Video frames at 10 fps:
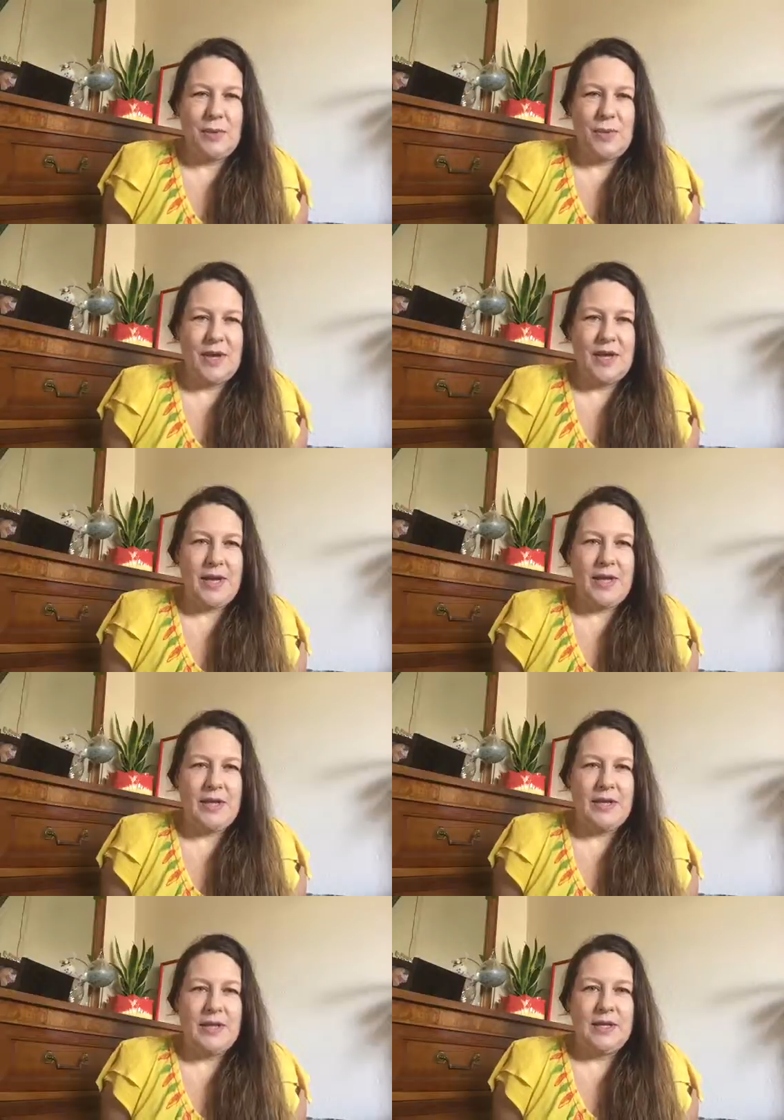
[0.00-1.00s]
want to
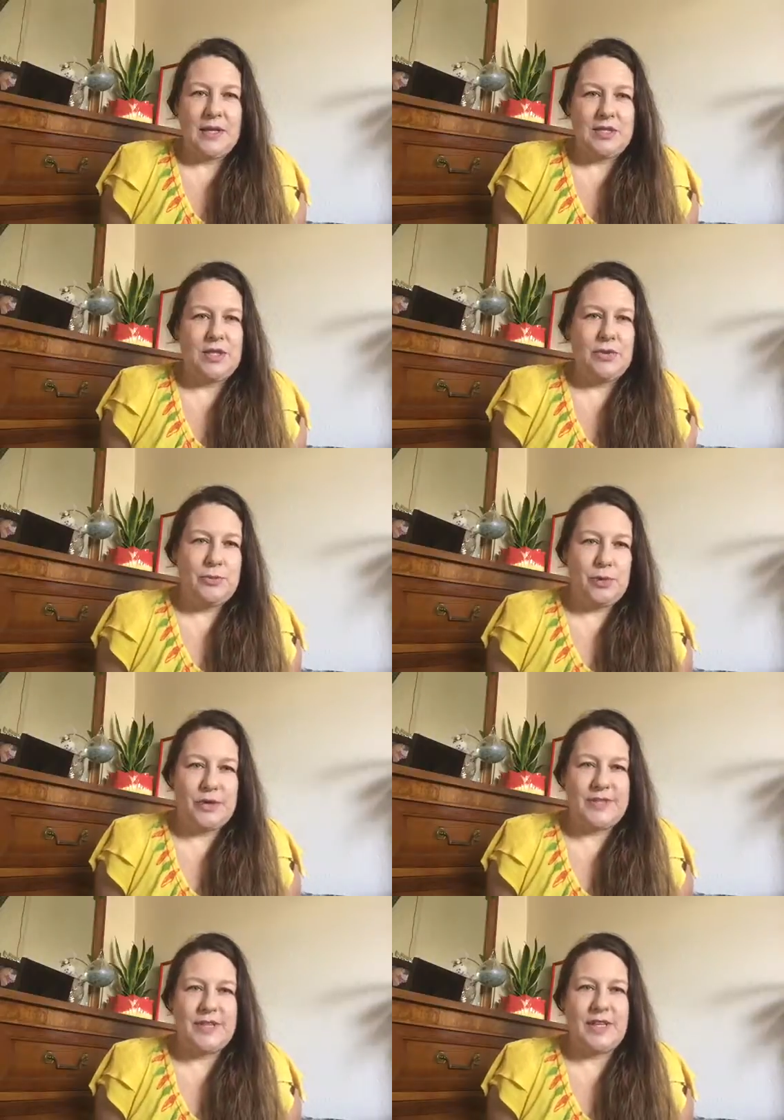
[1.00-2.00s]
get to know the
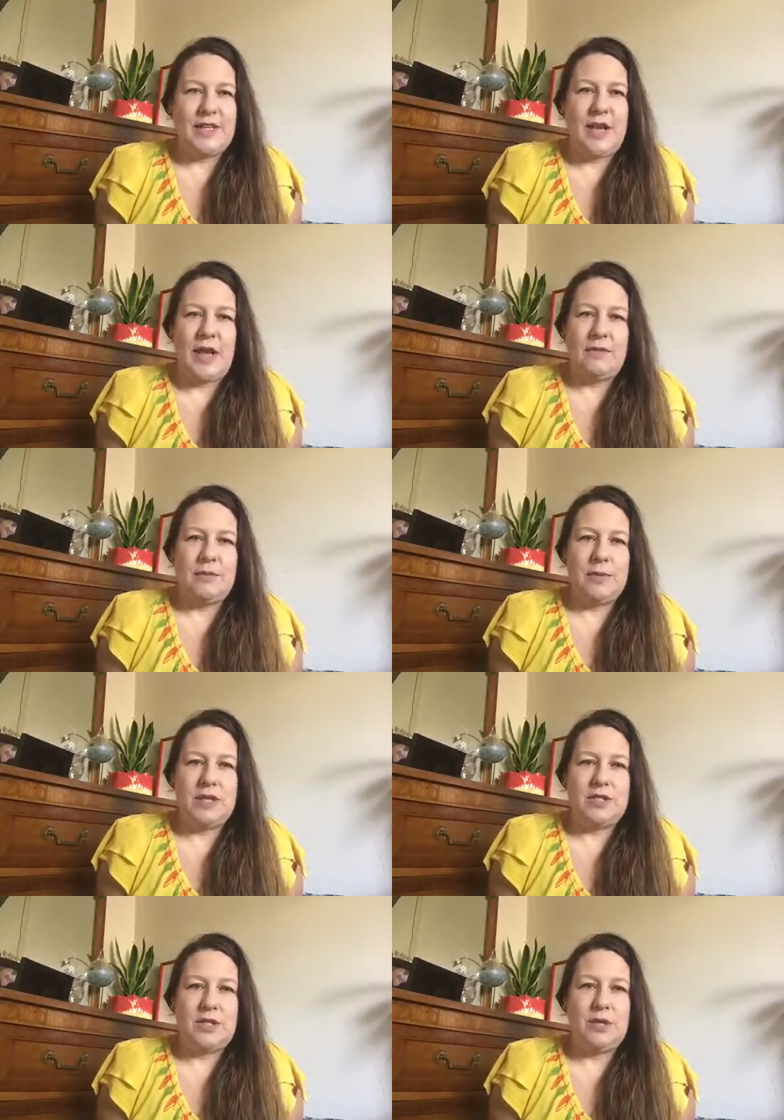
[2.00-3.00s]
person and have them
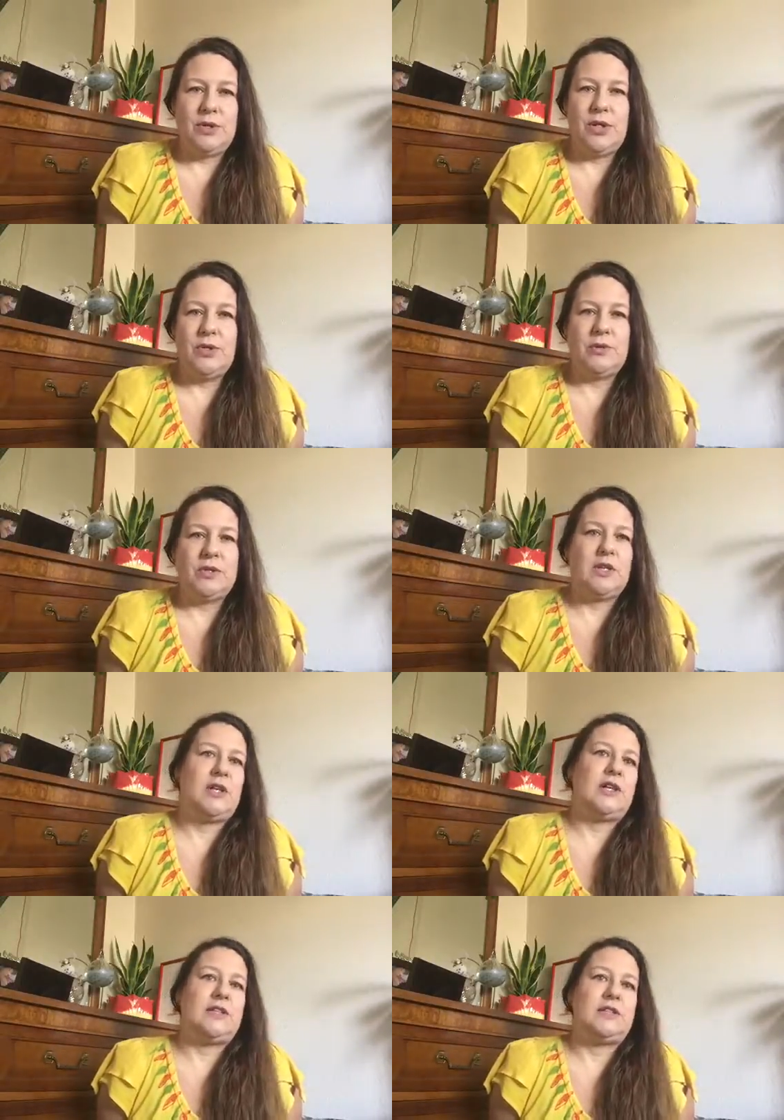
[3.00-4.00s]
get to know you and
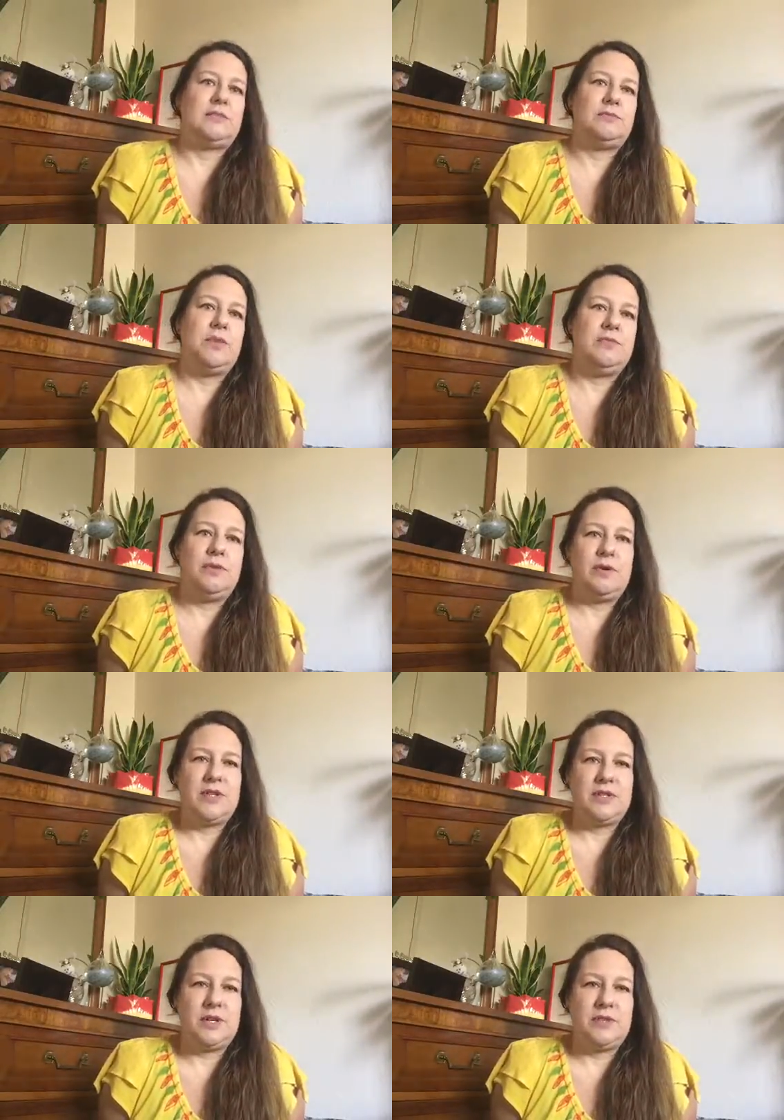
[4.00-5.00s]
not be
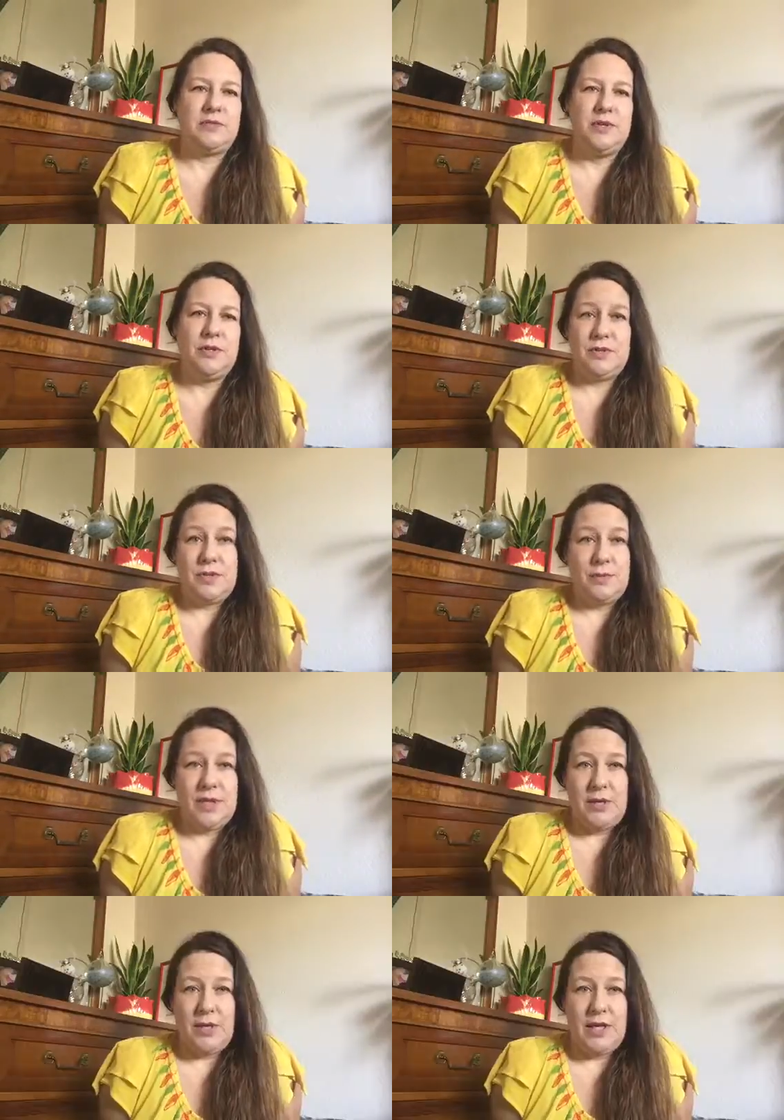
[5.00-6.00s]
focused on the food. So what
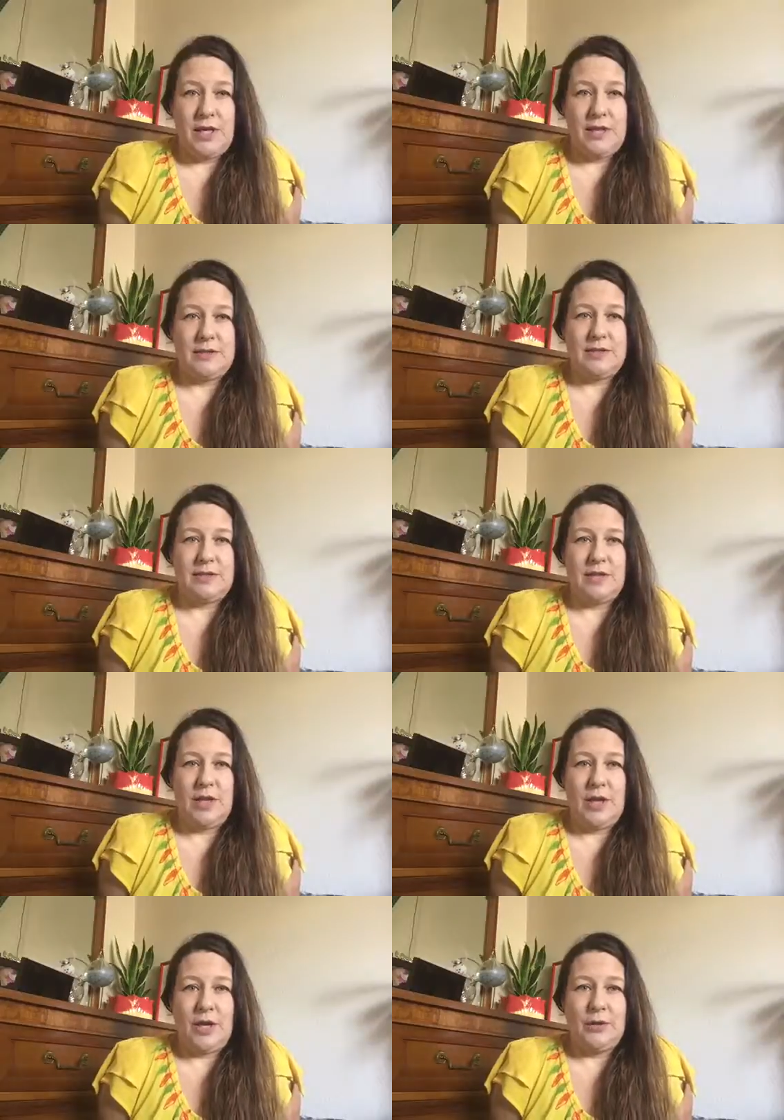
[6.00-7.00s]
do you eat?
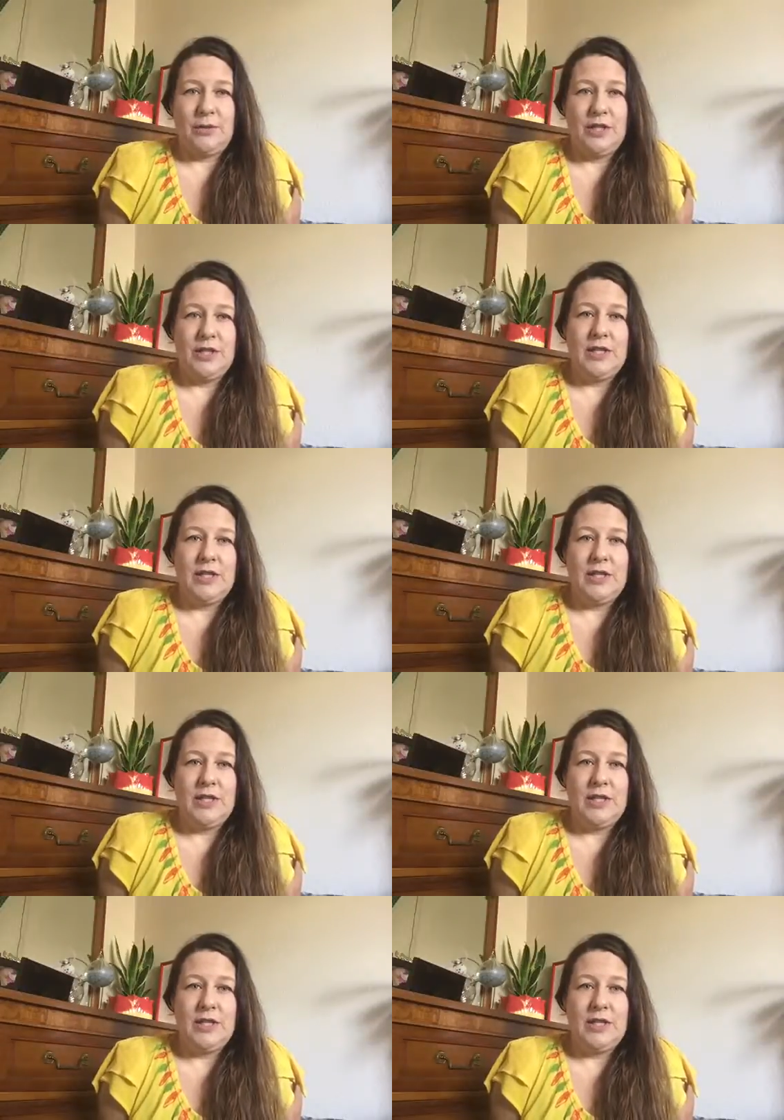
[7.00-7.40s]
You know,